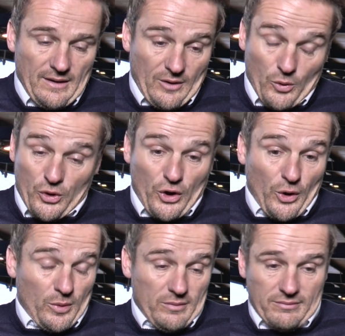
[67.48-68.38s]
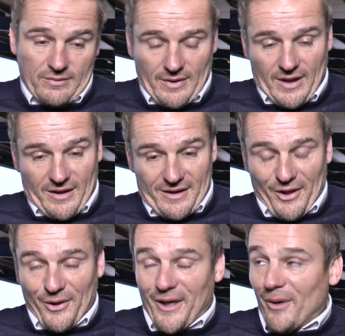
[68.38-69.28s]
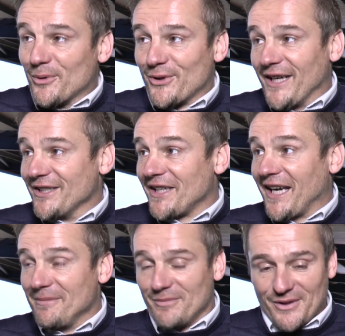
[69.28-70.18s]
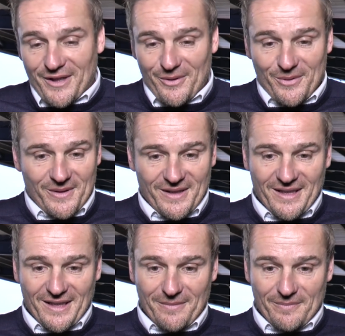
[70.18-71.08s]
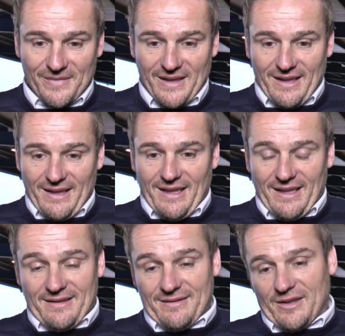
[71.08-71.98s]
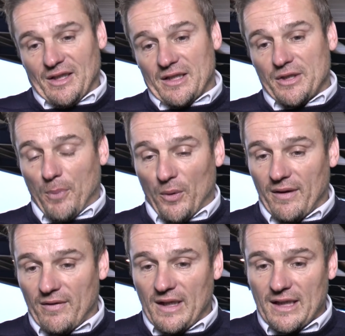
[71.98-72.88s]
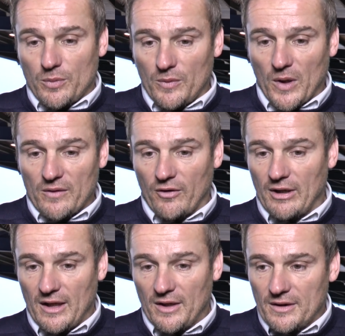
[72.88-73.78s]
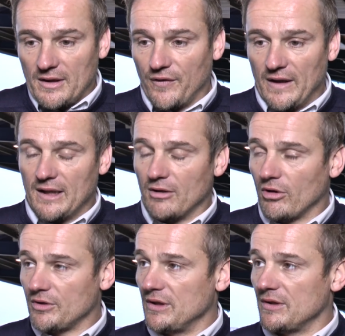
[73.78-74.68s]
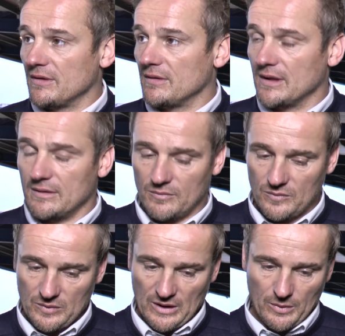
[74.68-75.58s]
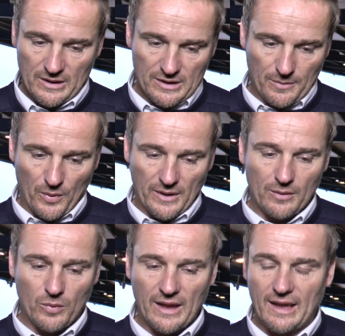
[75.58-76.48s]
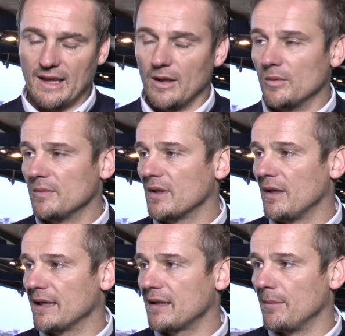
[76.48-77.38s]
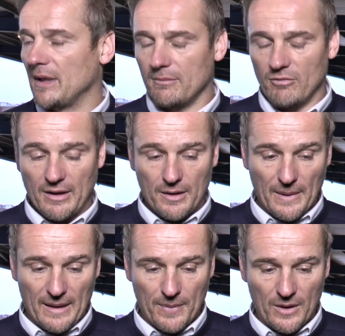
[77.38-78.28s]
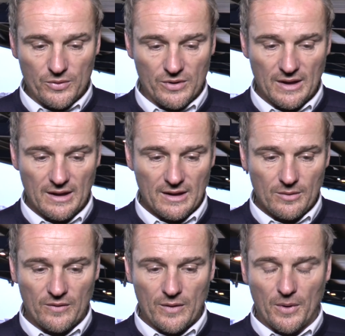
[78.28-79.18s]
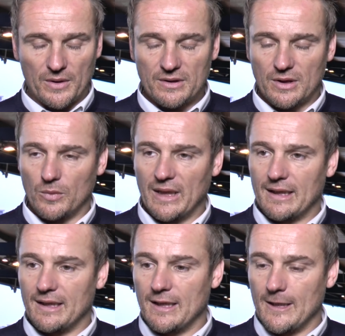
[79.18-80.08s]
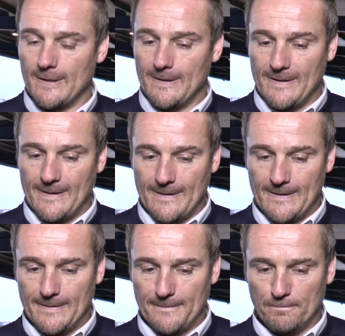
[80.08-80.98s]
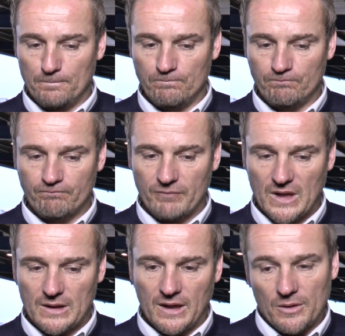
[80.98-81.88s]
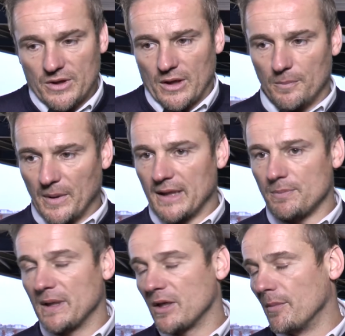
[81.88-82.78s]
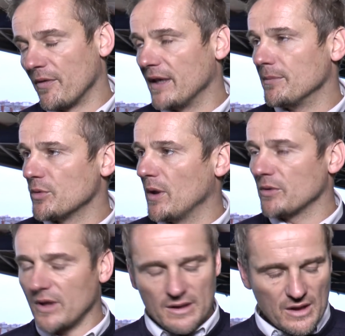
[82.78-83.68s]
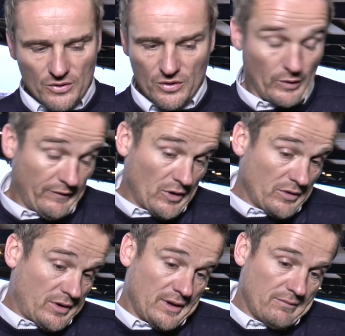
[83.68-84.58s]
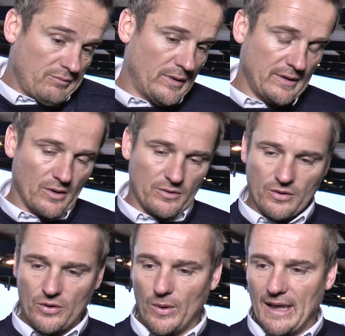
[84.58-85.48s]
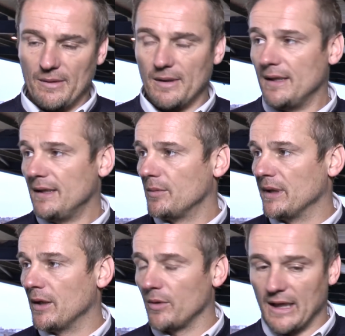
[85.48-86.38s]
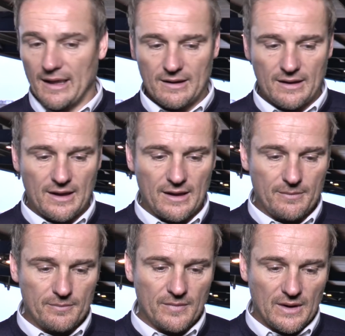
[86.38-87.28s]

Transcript: Of course you do. Goals change games, you know. And the disappointing thing is we worked very hard at defending crosses and, you know, we're disappointed with their goal. Guy coming in around the back post with the bodies that we had in there. But that's been a common theme as well. So there's lots we've got to sort out. We know that.